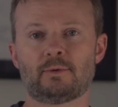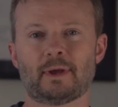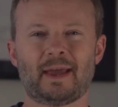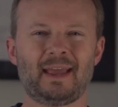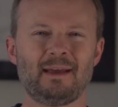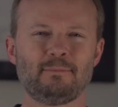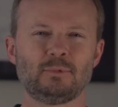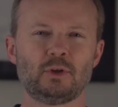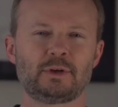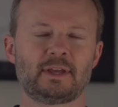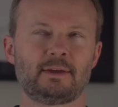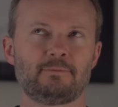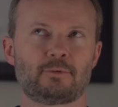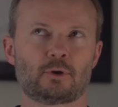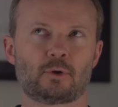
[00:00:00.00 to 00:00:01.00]
I am
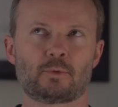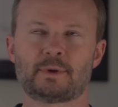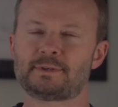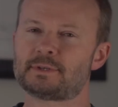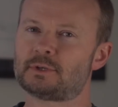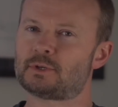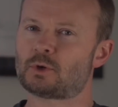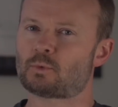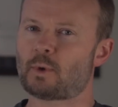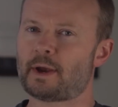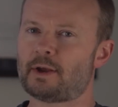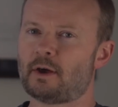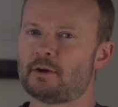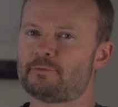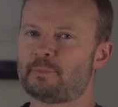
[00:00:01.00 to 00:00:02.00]
looking for a reason to
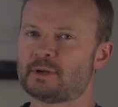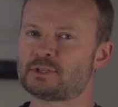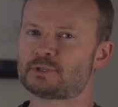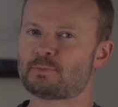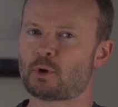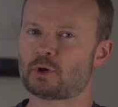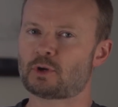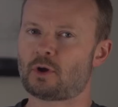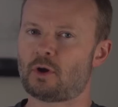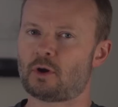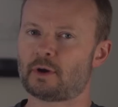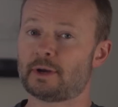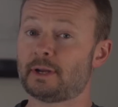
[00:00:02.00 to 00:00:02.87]
write off my smart car,